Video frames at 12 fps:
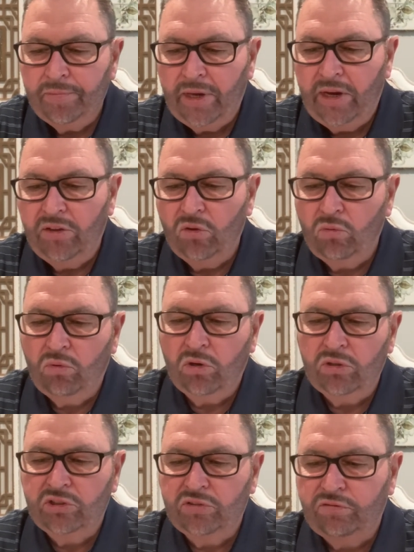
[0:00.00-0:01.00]
In the
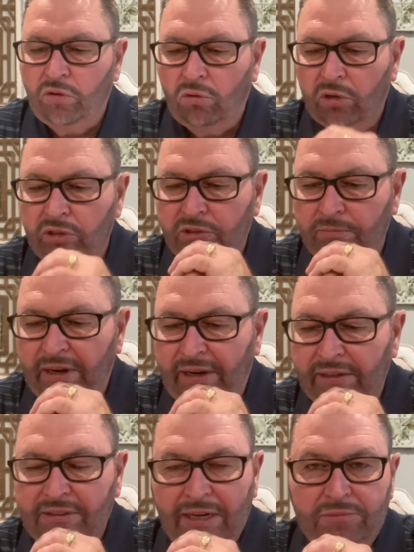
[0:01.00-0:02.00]
worst force, many
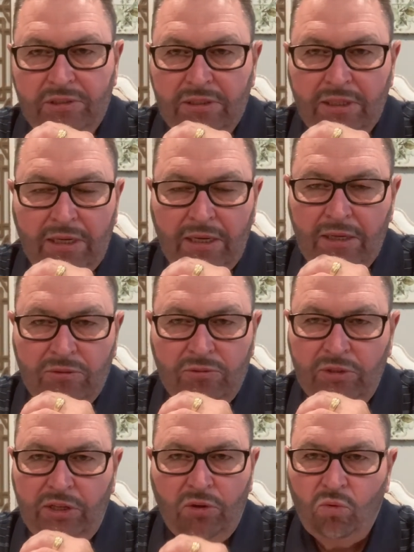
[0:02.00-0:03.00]
a times,
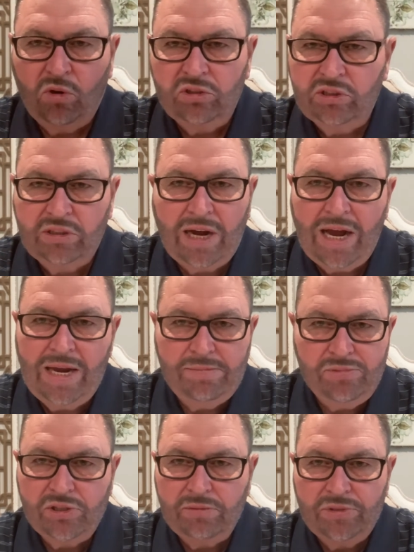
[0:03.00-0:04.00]
in the worst
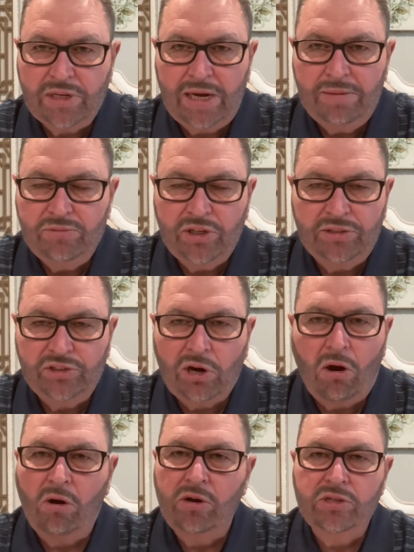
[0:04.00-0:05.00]
times, sometimes it's
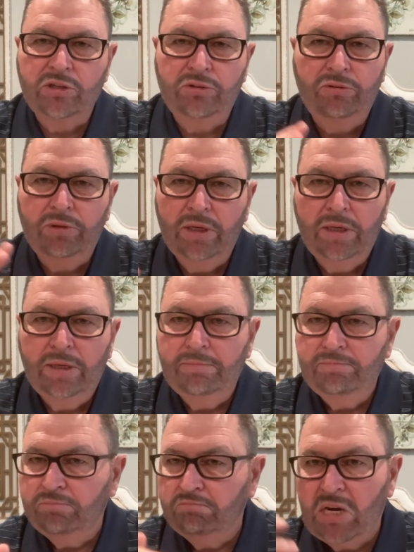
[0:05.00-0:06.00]
hard to
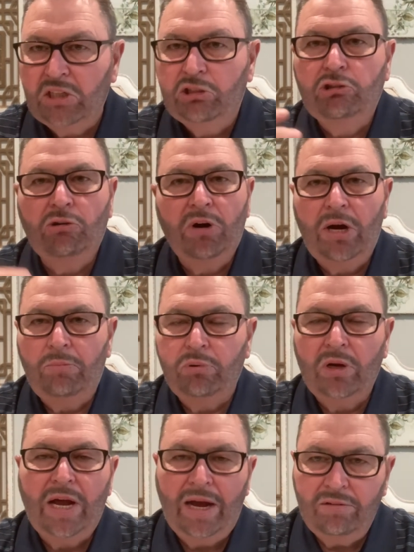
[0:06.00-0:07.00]
muster up
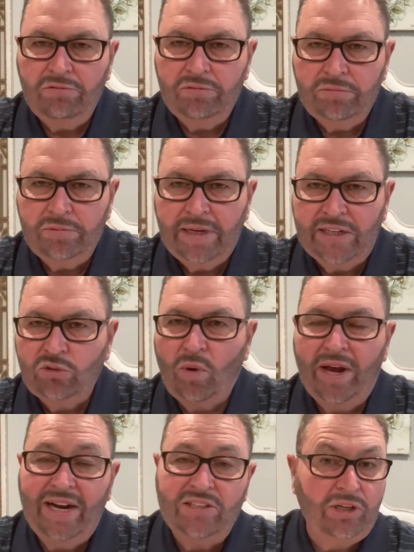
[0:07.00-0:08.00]
love. That's
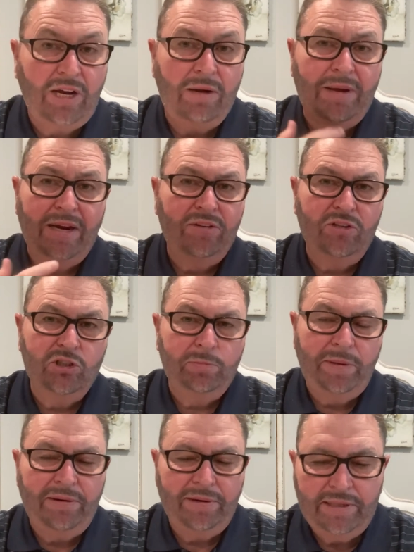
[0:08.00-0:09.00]
why it has to come out of the
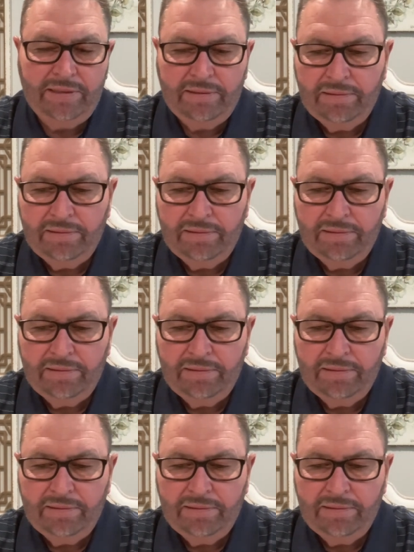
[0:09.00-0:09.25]
spirit.